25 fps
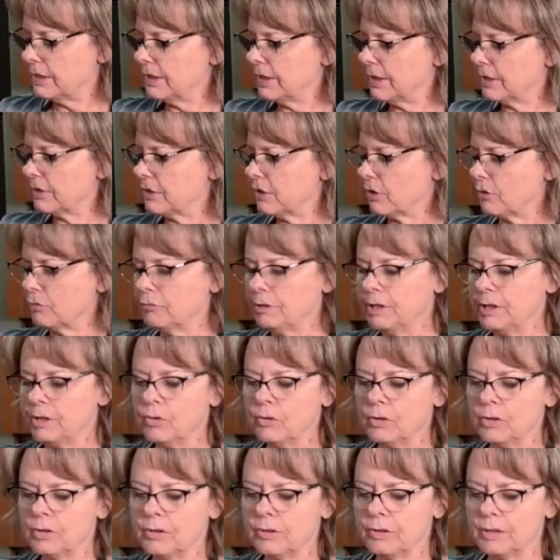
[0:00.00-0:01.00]
it's
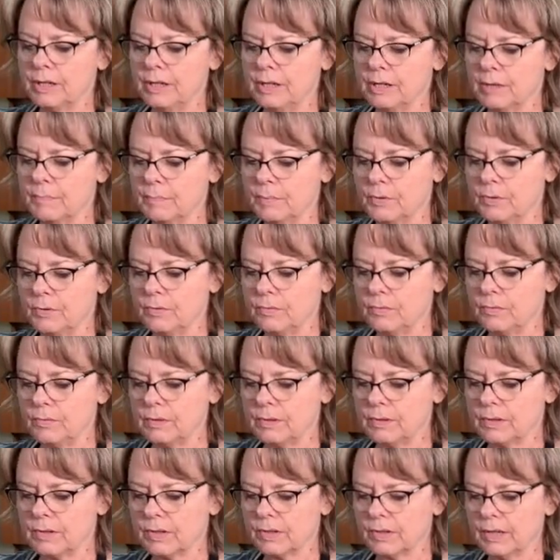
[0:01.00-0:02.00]
3/4
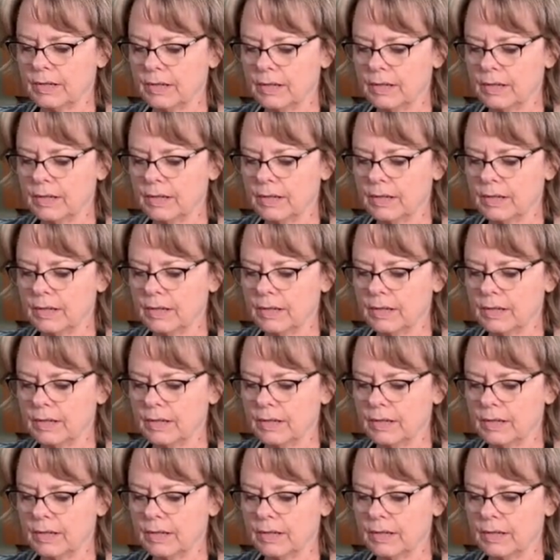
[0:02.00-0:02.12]
teaspoons